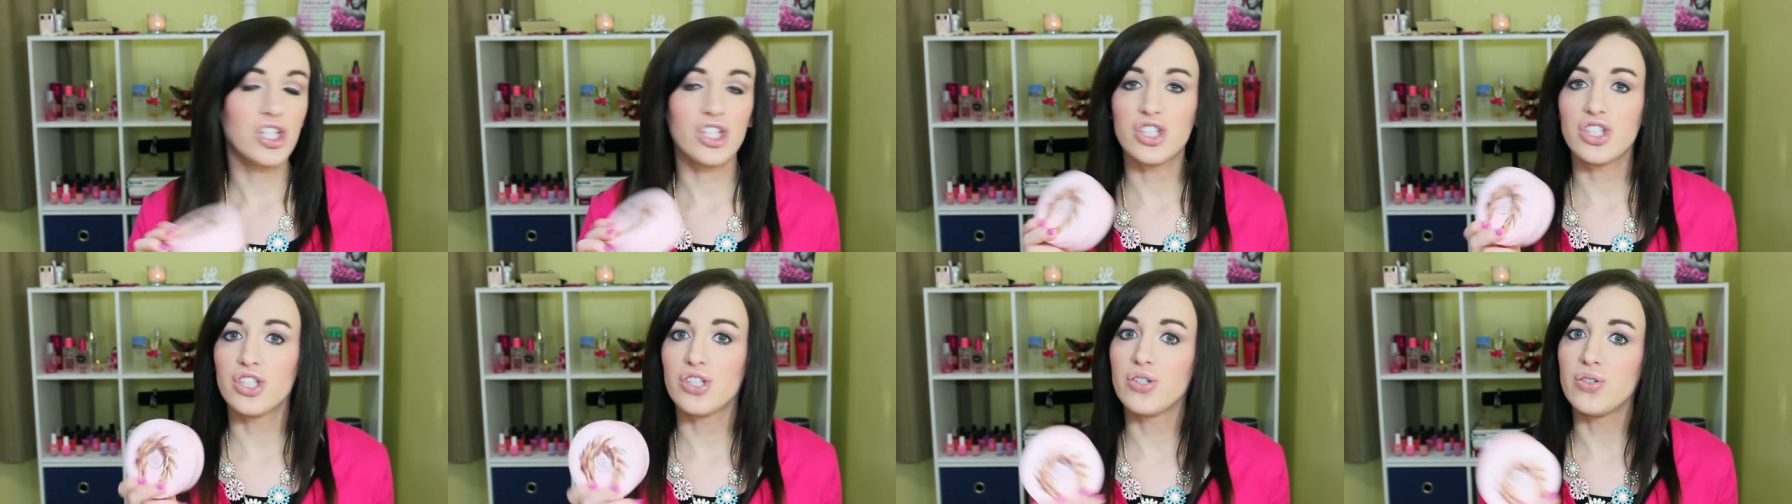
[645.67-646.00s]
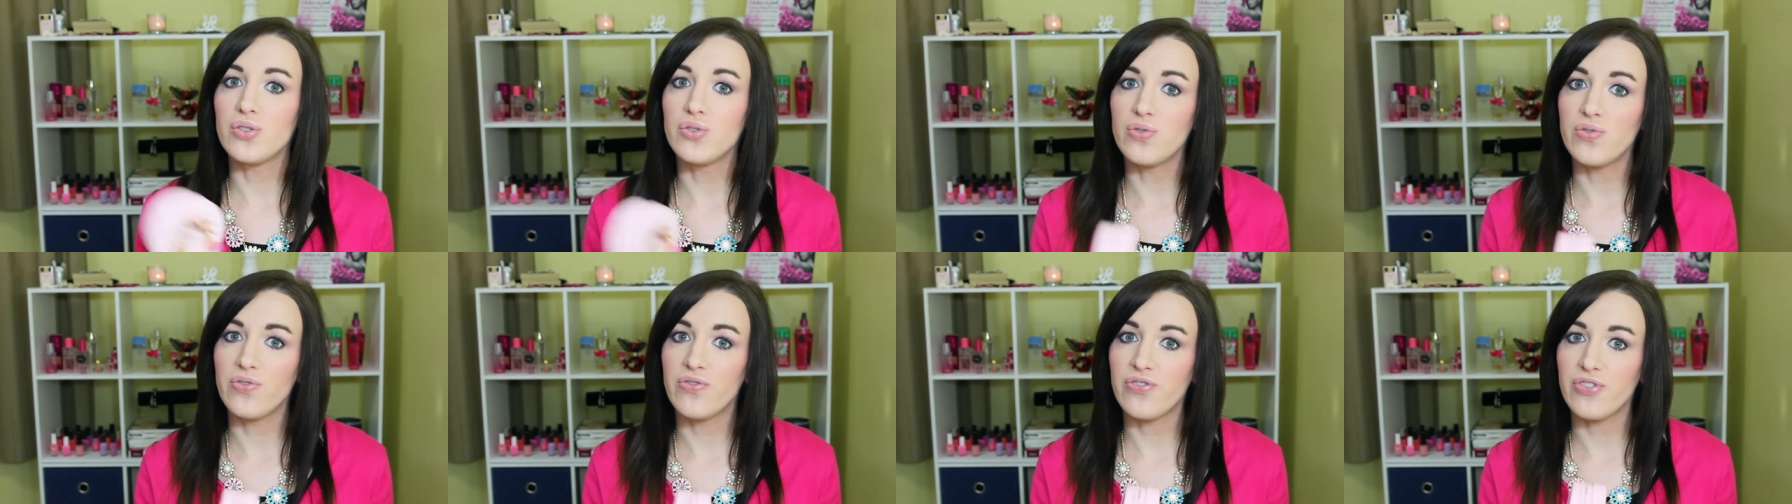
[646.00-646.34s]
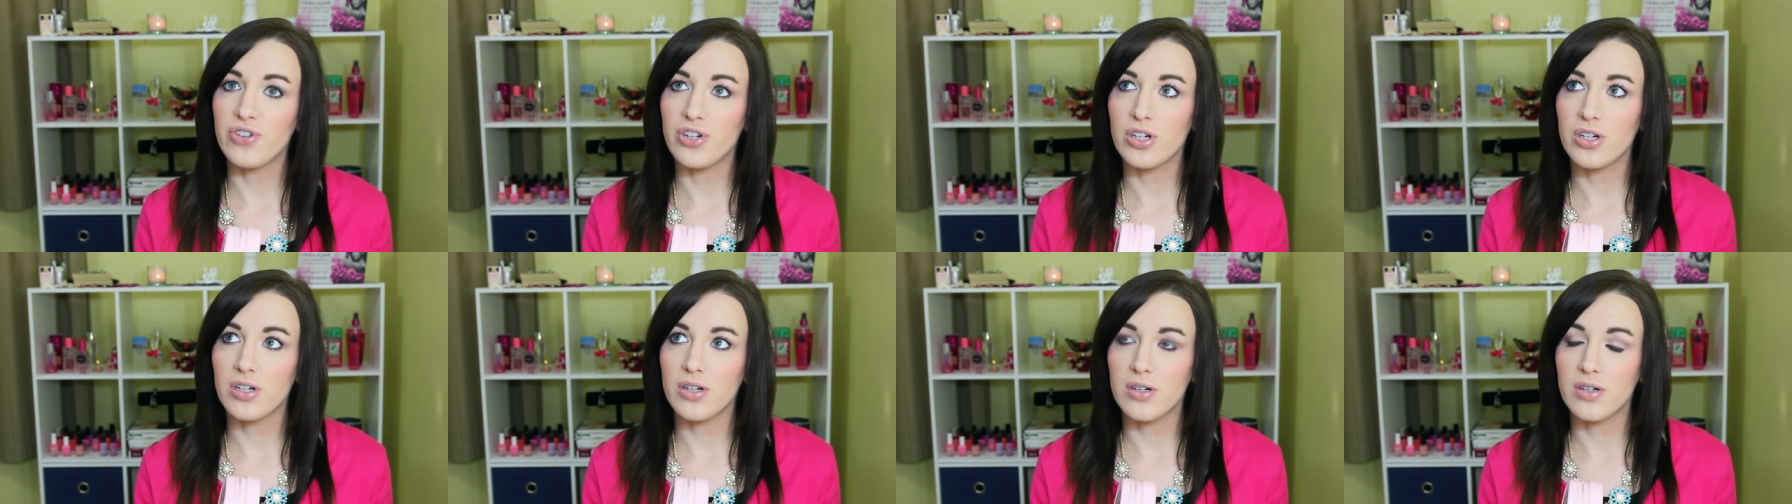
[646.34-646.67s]
two
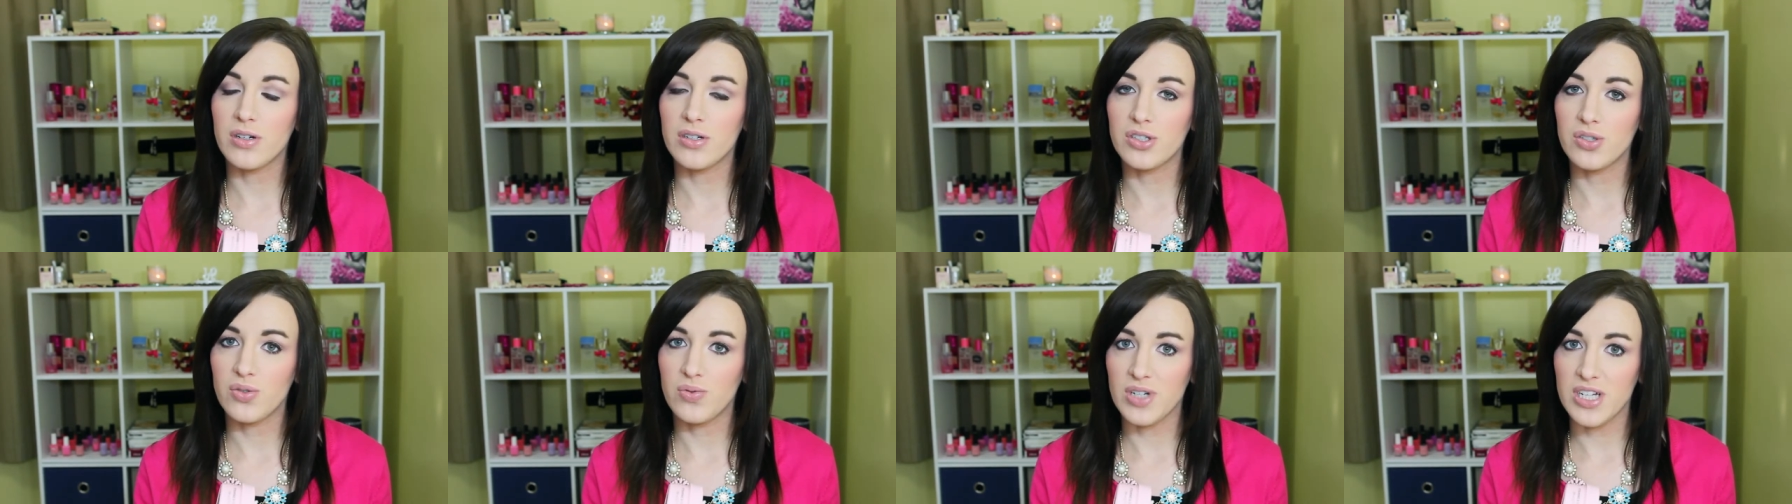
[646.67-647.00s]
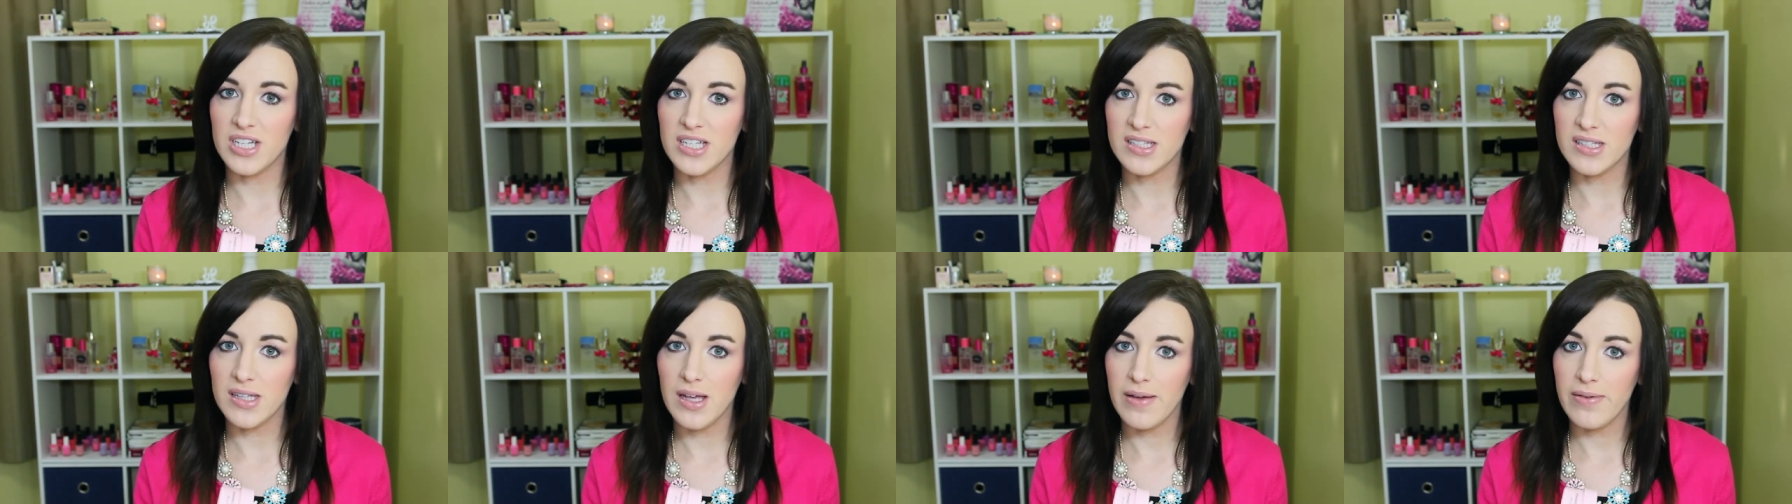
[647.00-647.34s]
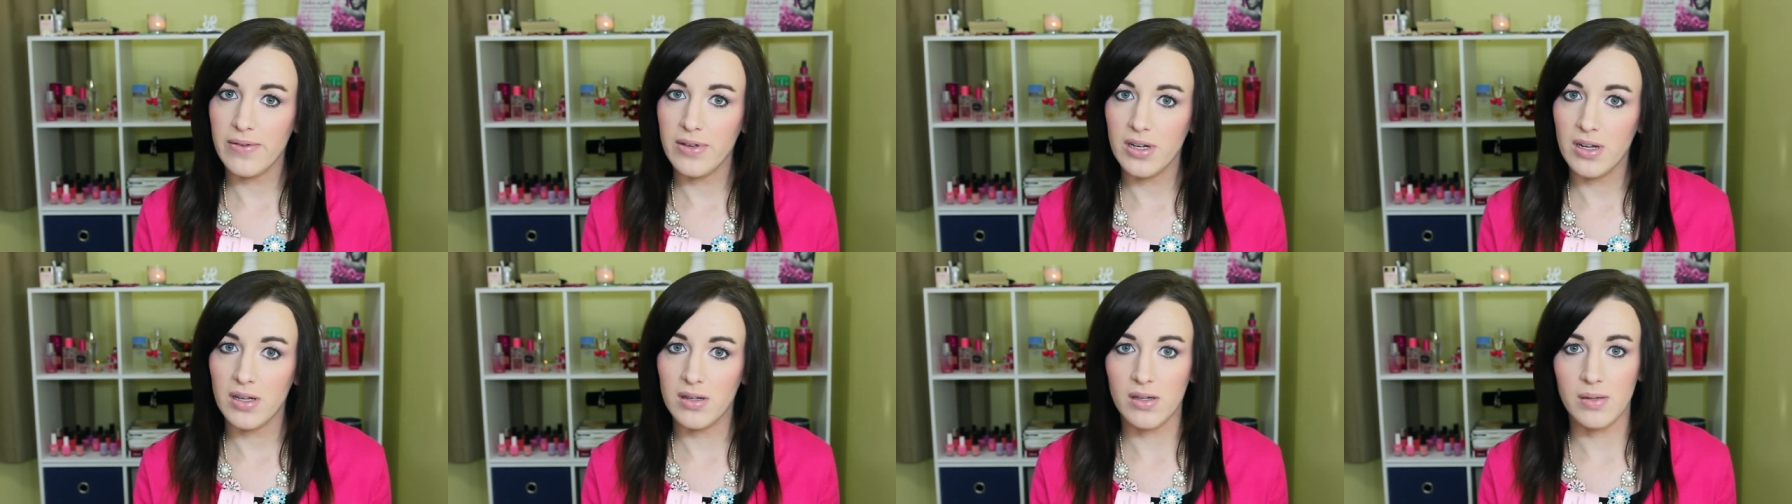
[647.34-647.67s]
for
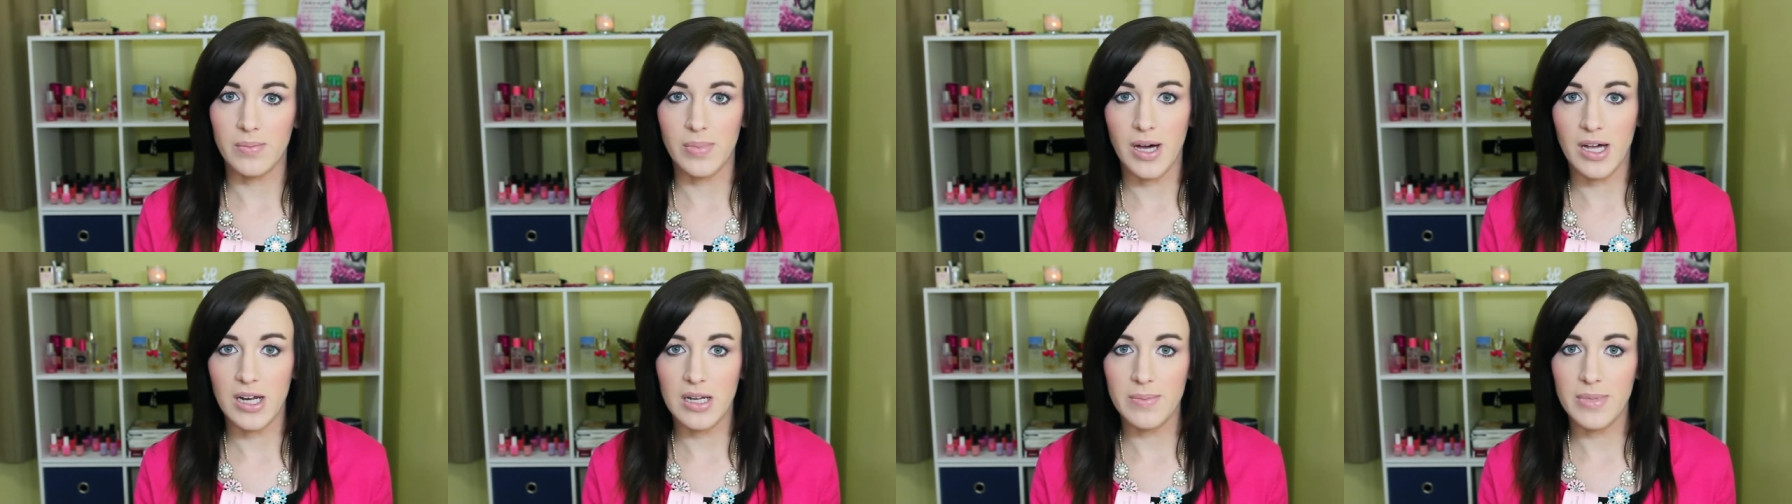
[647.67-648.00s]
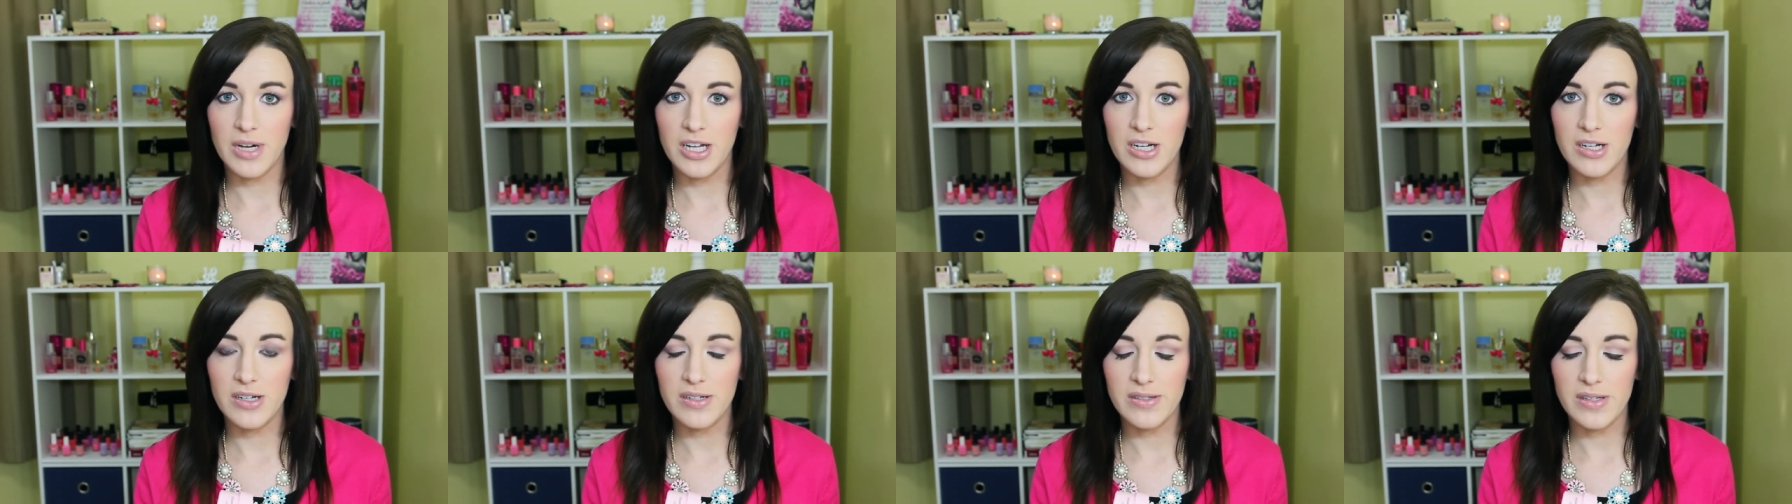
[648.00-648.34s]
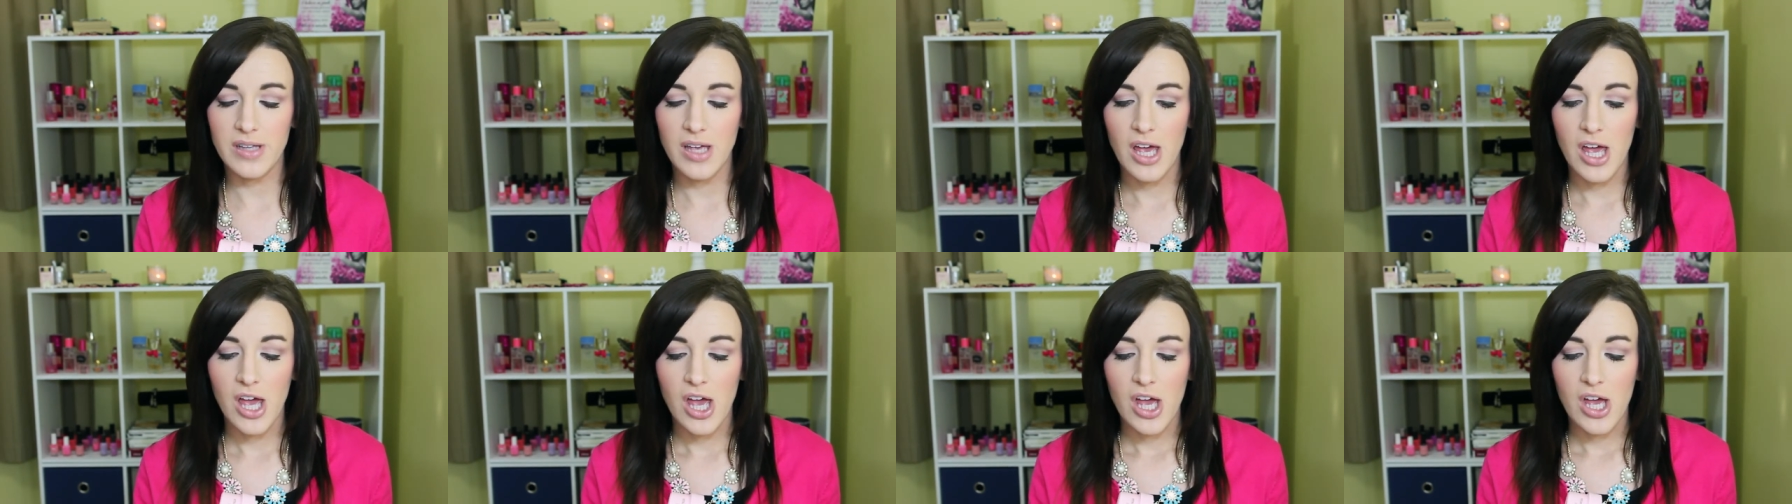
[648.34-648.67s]
twenty-seven on their body
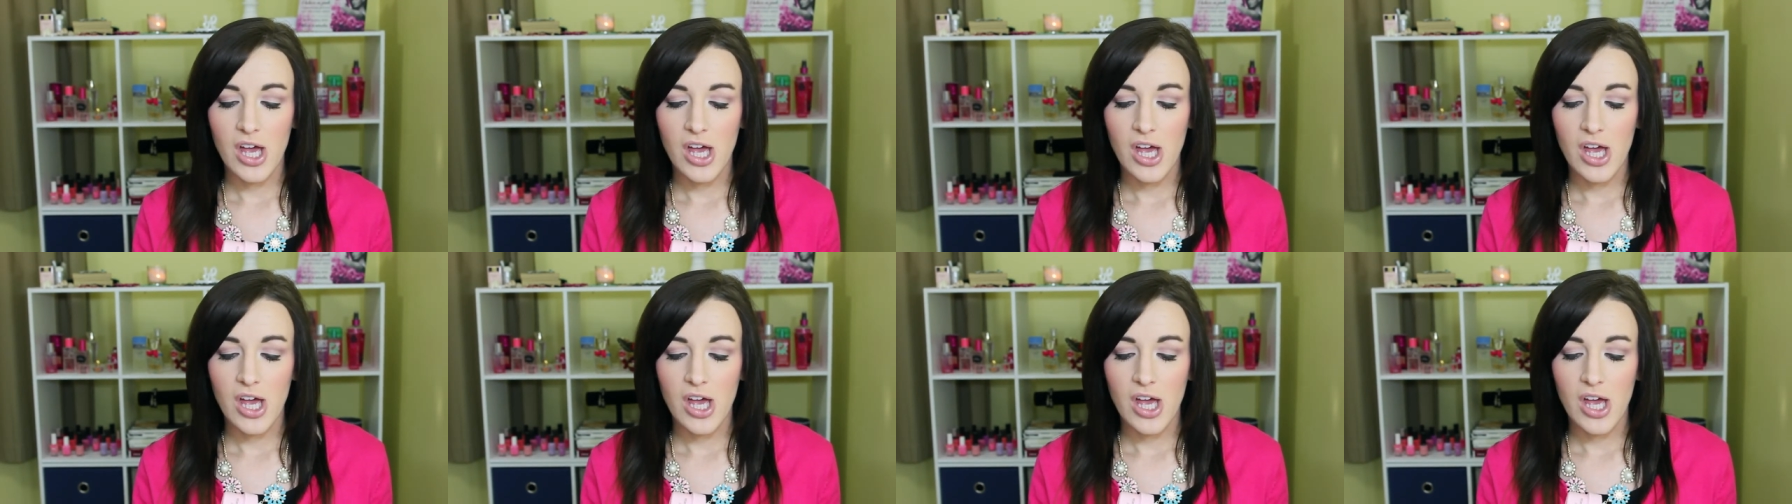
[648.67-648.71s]
butters,